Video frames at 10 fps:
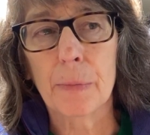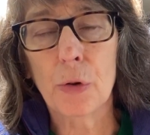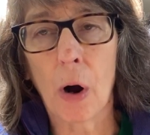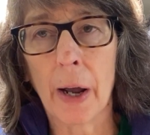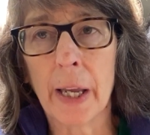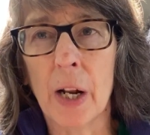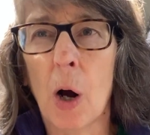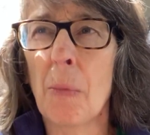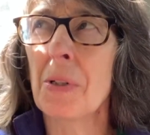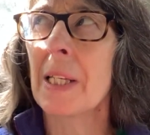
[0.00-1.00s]
drawing in,
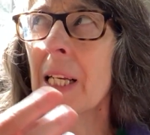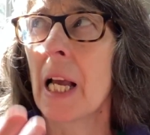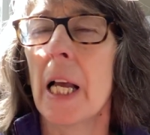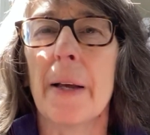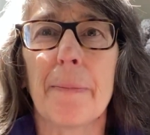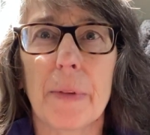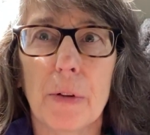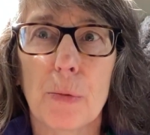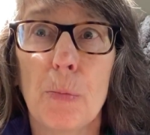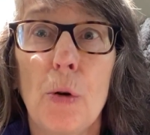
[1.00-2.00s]
almost like
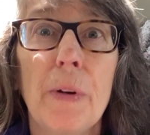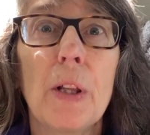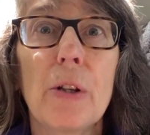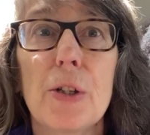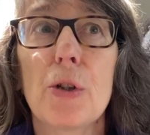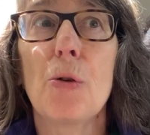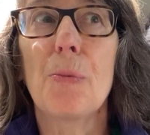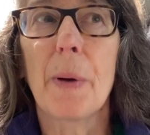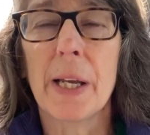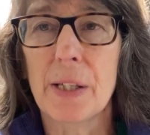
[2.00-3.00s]
moving
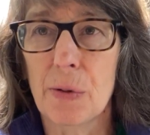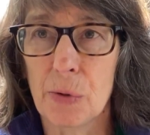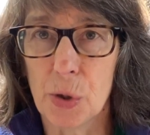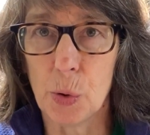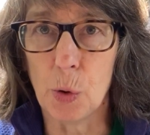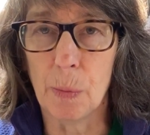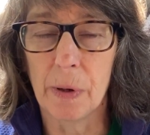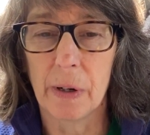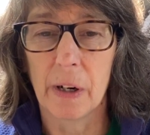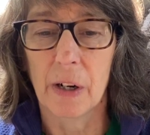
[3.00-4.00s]
toothpaste through a tube.
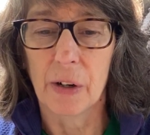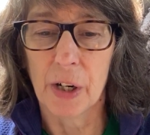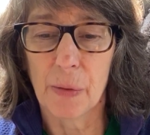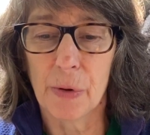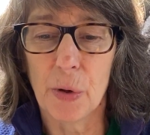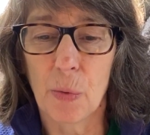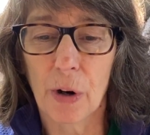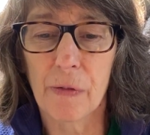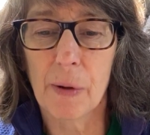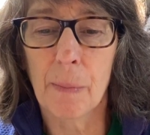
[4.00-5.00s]
Right? When you
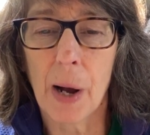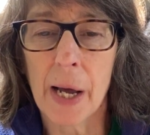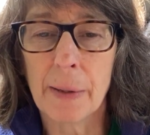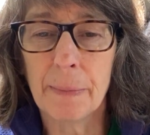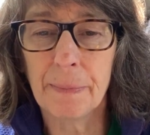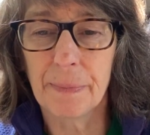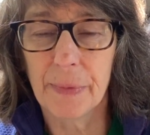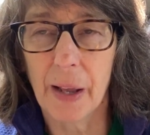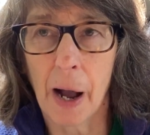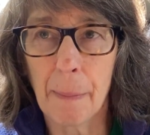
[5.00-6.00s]
work from the bottom
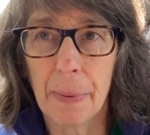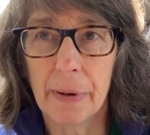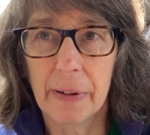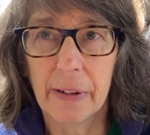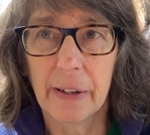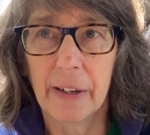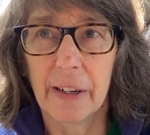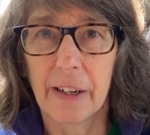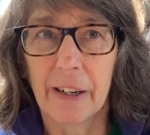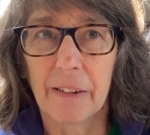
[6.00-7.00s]
up,
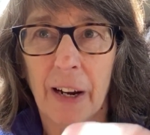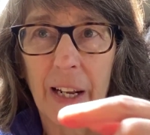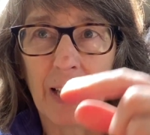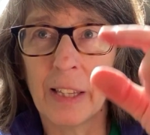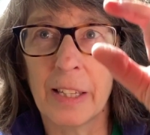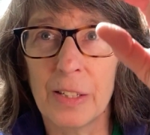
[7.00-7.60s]
right, the